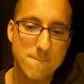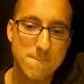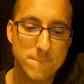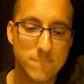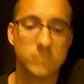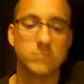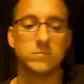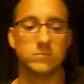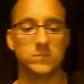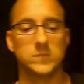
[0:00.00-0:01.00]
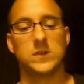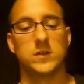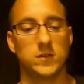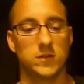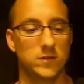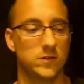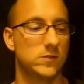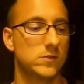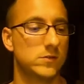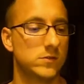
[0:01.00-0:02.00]

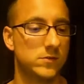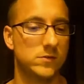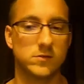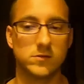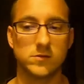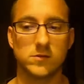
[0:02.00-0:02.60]
Nothing is said.